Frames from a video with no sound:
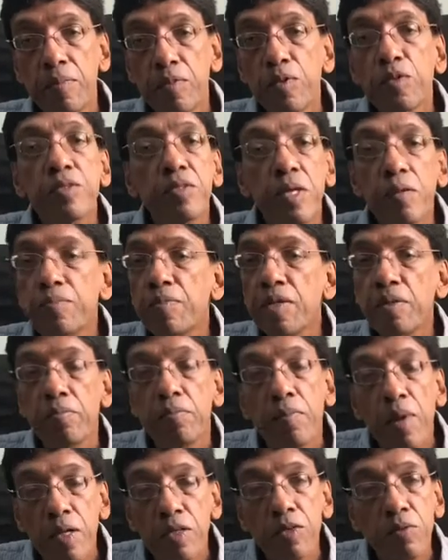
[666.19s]
So something
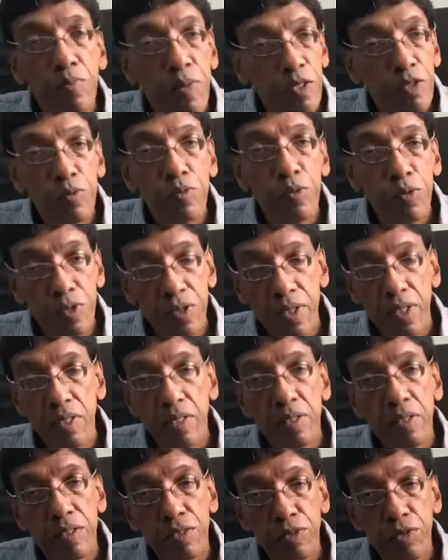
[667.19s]
much, much more
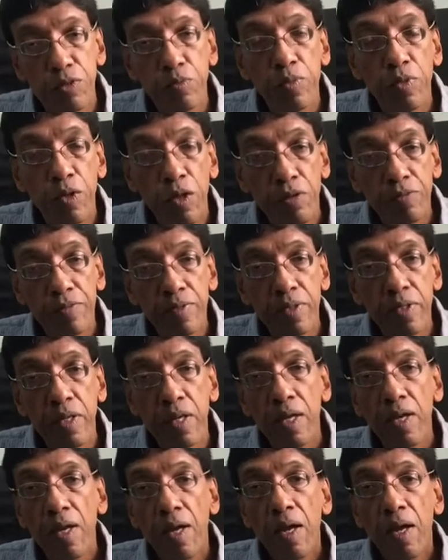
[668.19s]
generous should be offered.